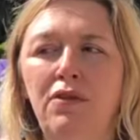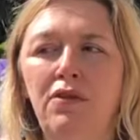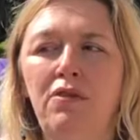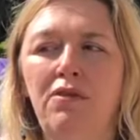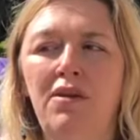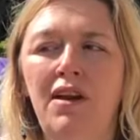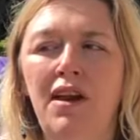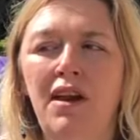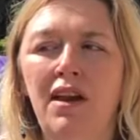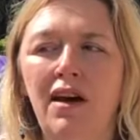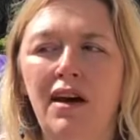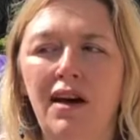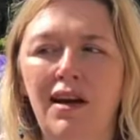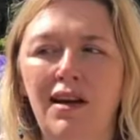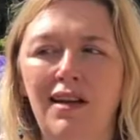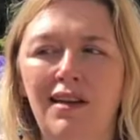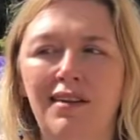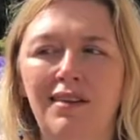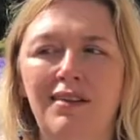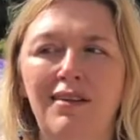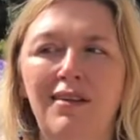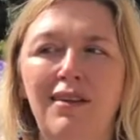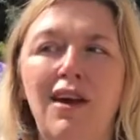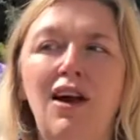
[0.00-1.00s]

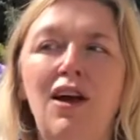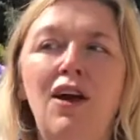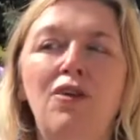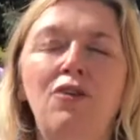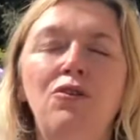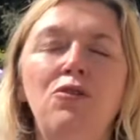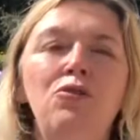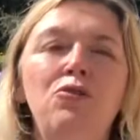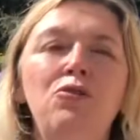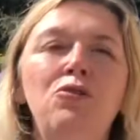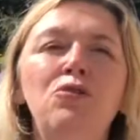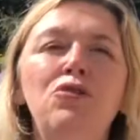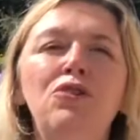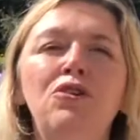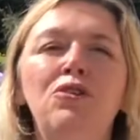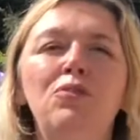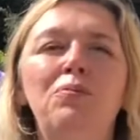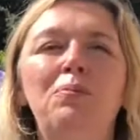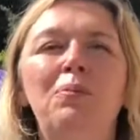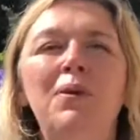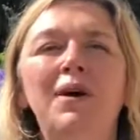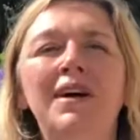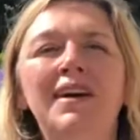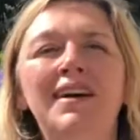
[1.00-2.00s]
reliance. You do
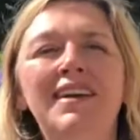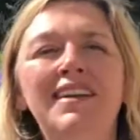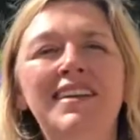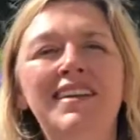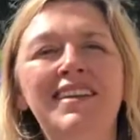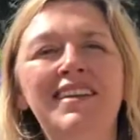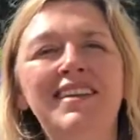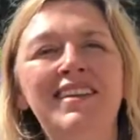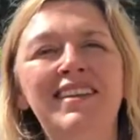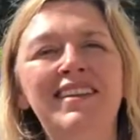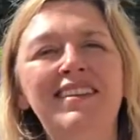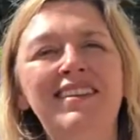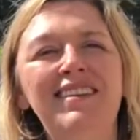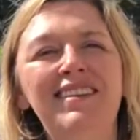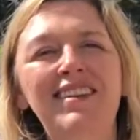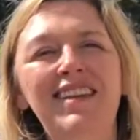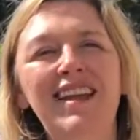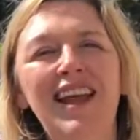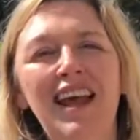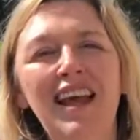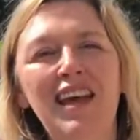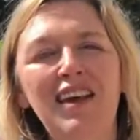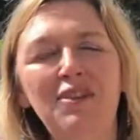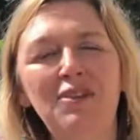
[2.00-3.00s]
not burden the
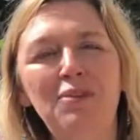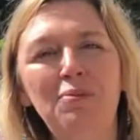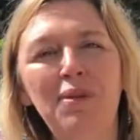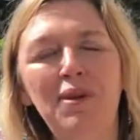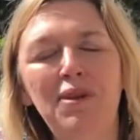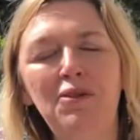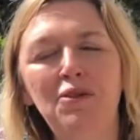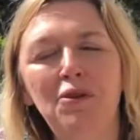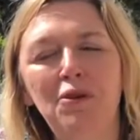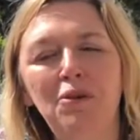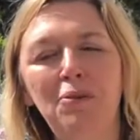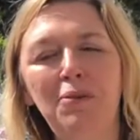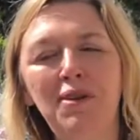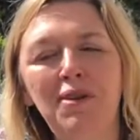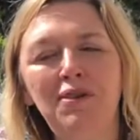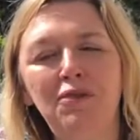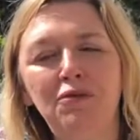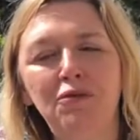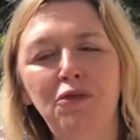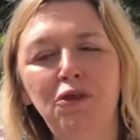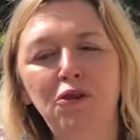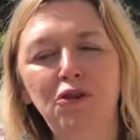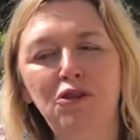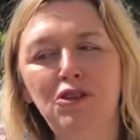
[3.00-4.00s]
state with your
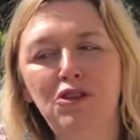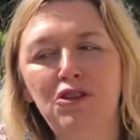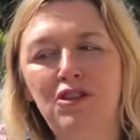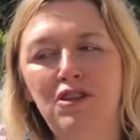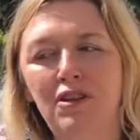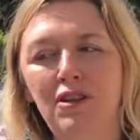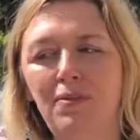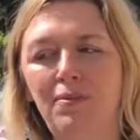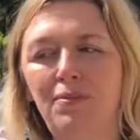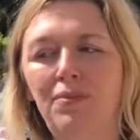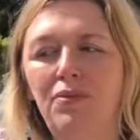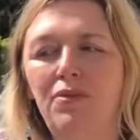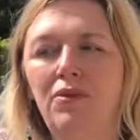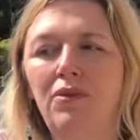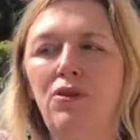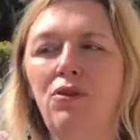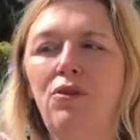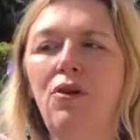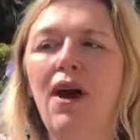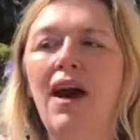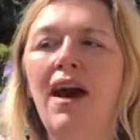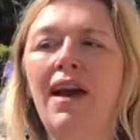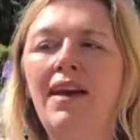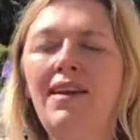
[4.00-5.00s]
misfortune. You
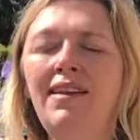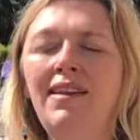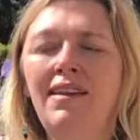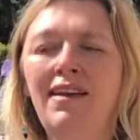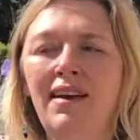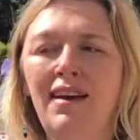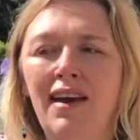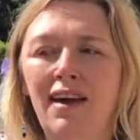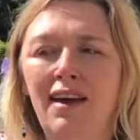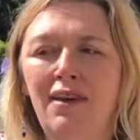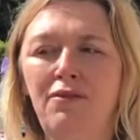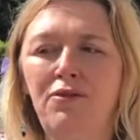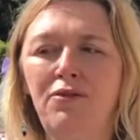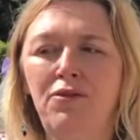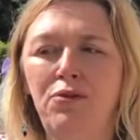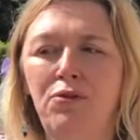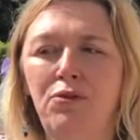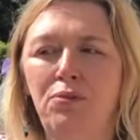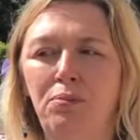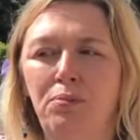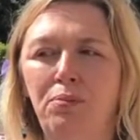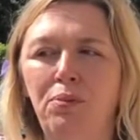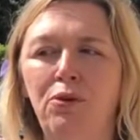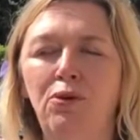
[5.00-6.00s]
either have to
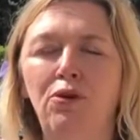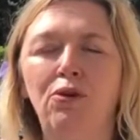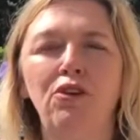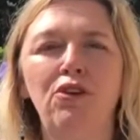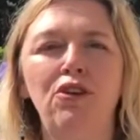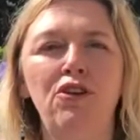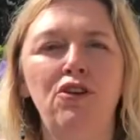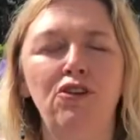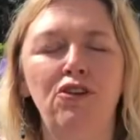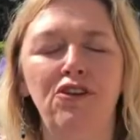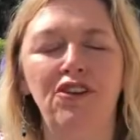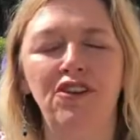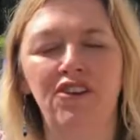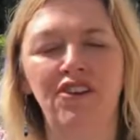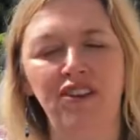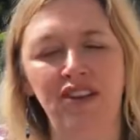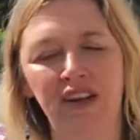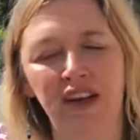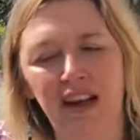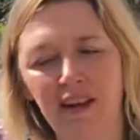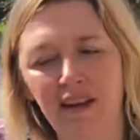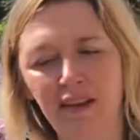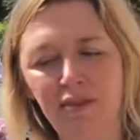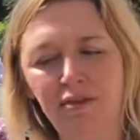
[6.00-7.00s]
pull
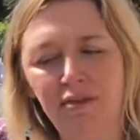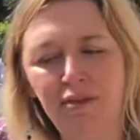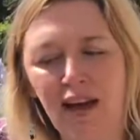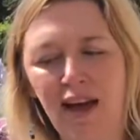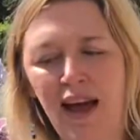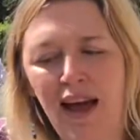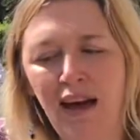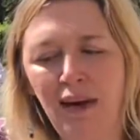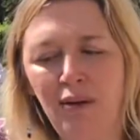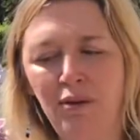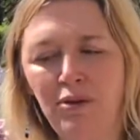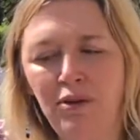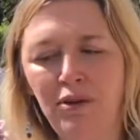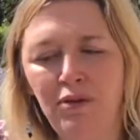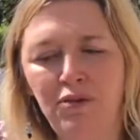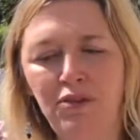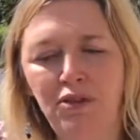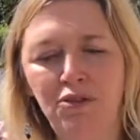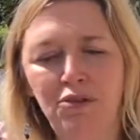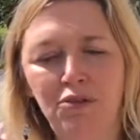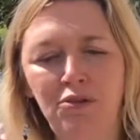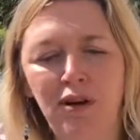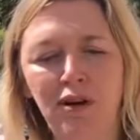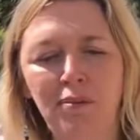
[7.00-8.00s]
yourself out of the
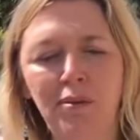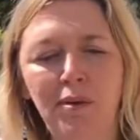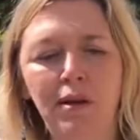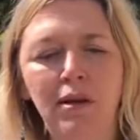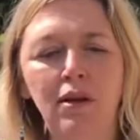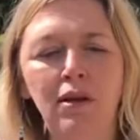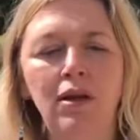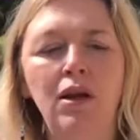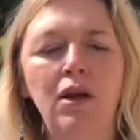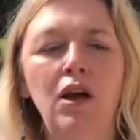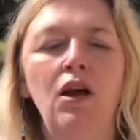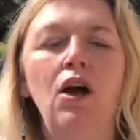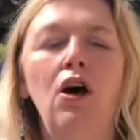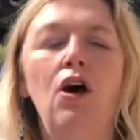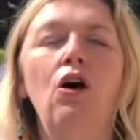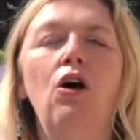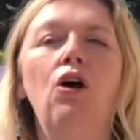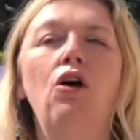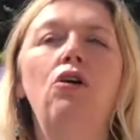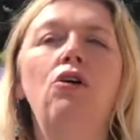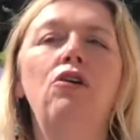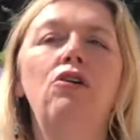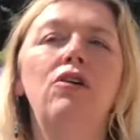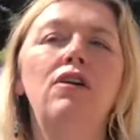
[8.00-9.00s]
trouble,
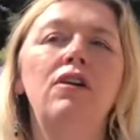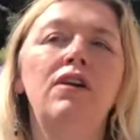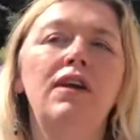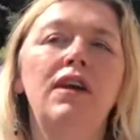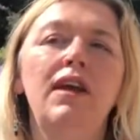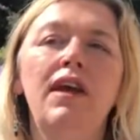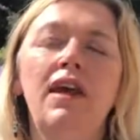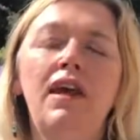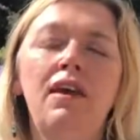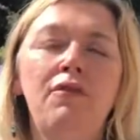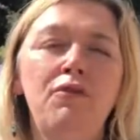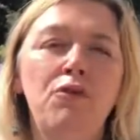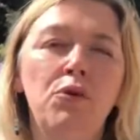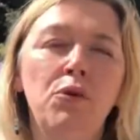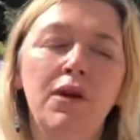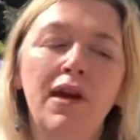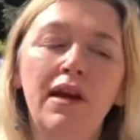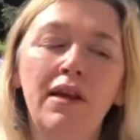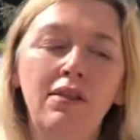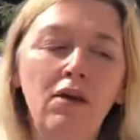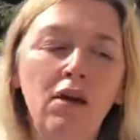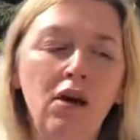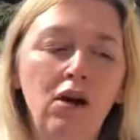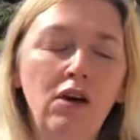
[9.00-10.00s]
or if you
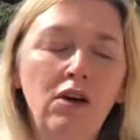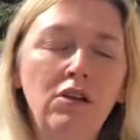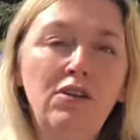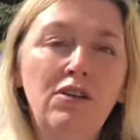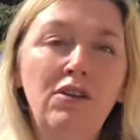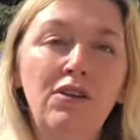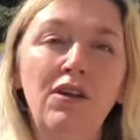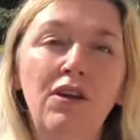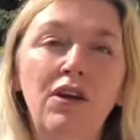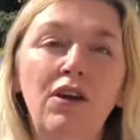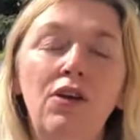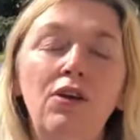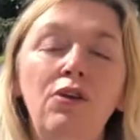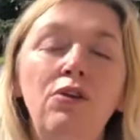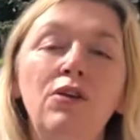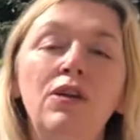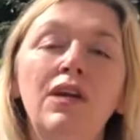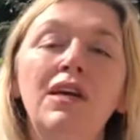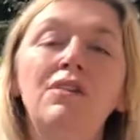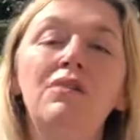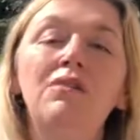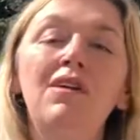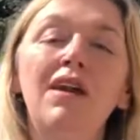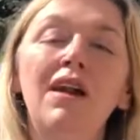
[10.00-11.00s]
cannot, you
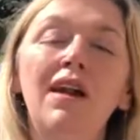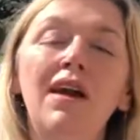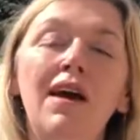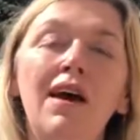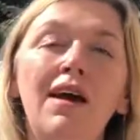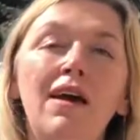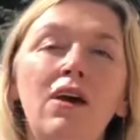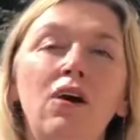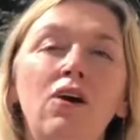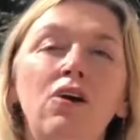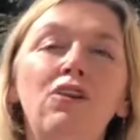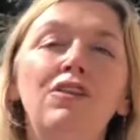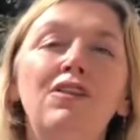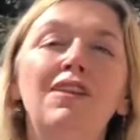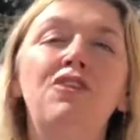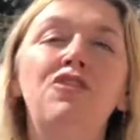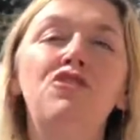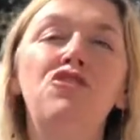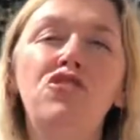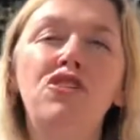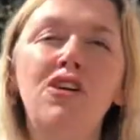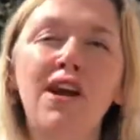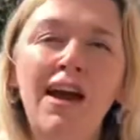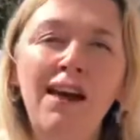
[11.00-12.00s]
can rely on the
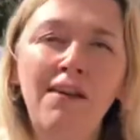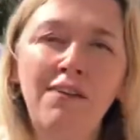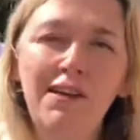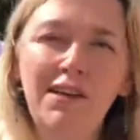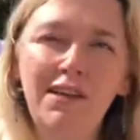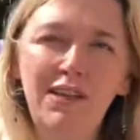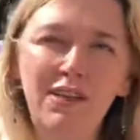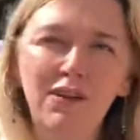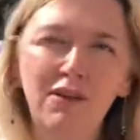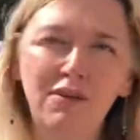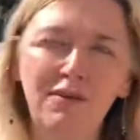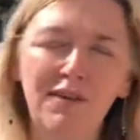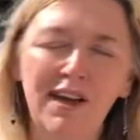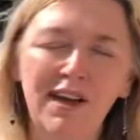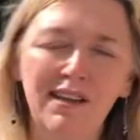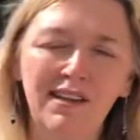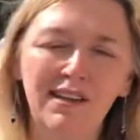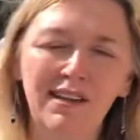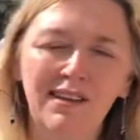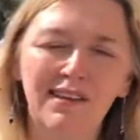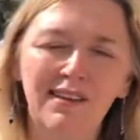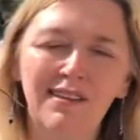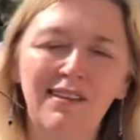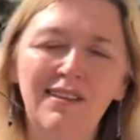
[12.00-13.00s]
charity of
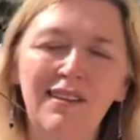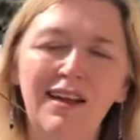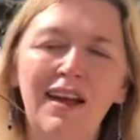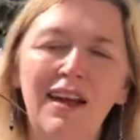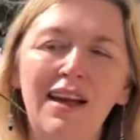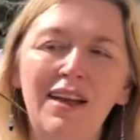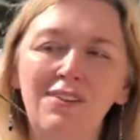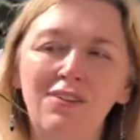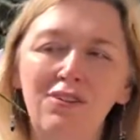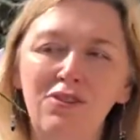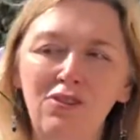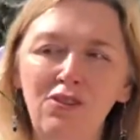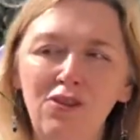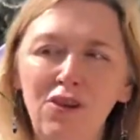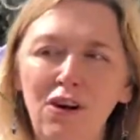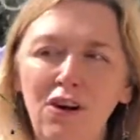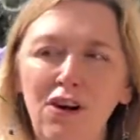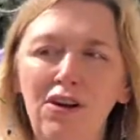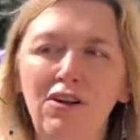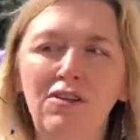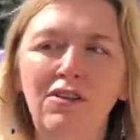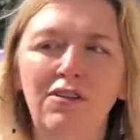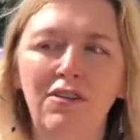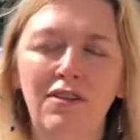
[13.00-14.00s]
others and
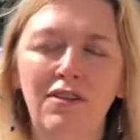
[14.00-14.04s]
not